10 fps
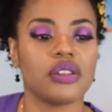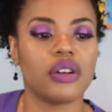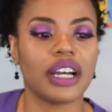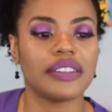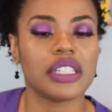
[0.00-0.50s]

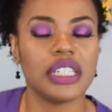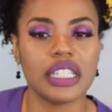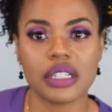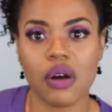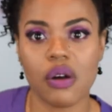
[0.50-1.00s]
don't have to, in
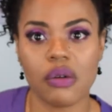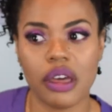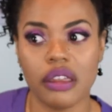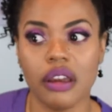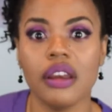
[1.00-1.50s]
this cold
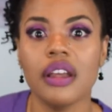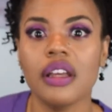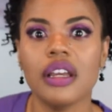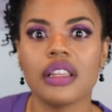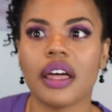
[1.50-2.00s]
weather,
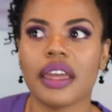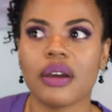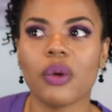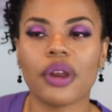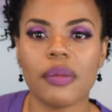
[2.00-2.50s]
like
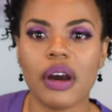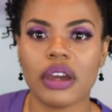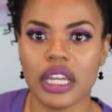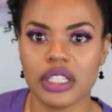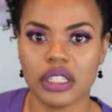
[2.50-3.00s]
worry about
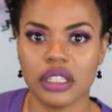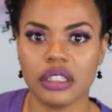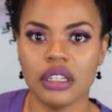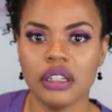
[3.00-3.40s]
catching